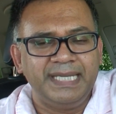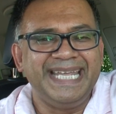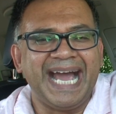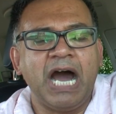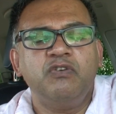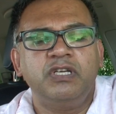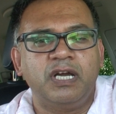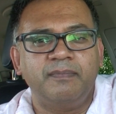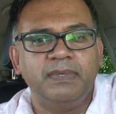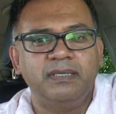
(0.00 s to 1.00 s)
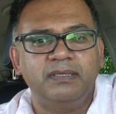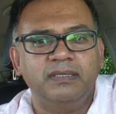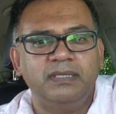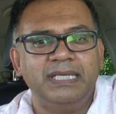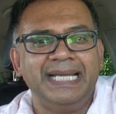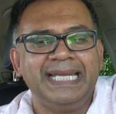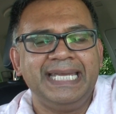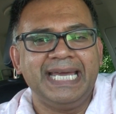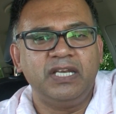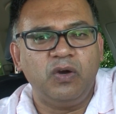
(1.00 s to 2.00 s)
the outcome
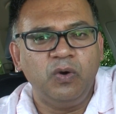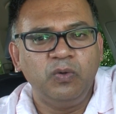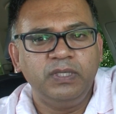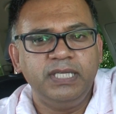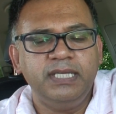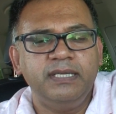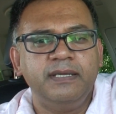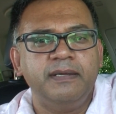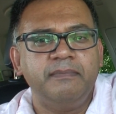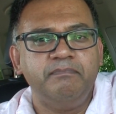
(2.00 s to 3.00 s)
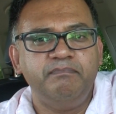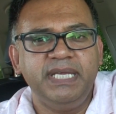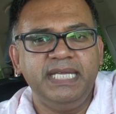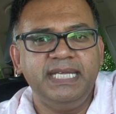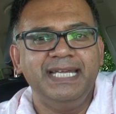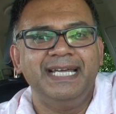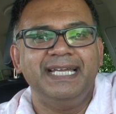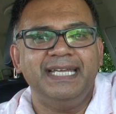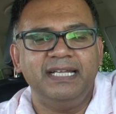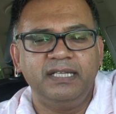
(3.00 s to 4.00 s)
can only be
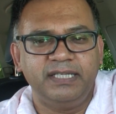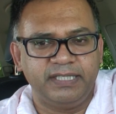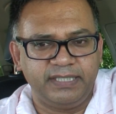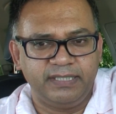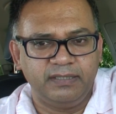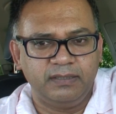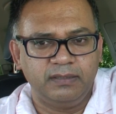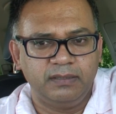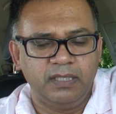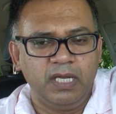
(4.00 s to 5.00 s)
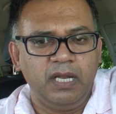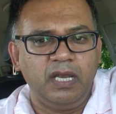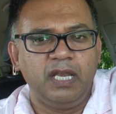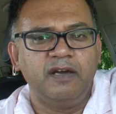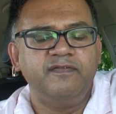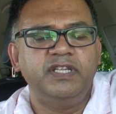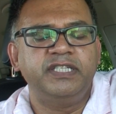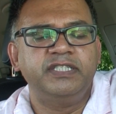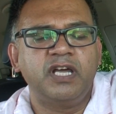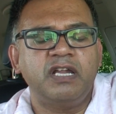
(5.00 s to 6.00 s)
illness. Love
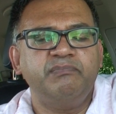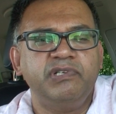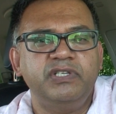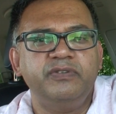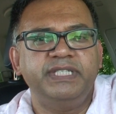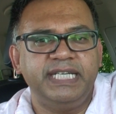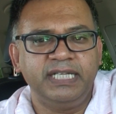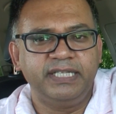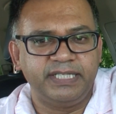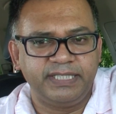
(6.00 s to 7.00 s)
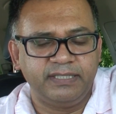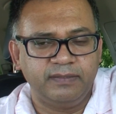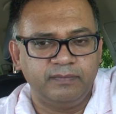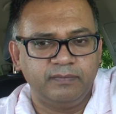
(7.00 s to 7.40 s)
does not produce illness.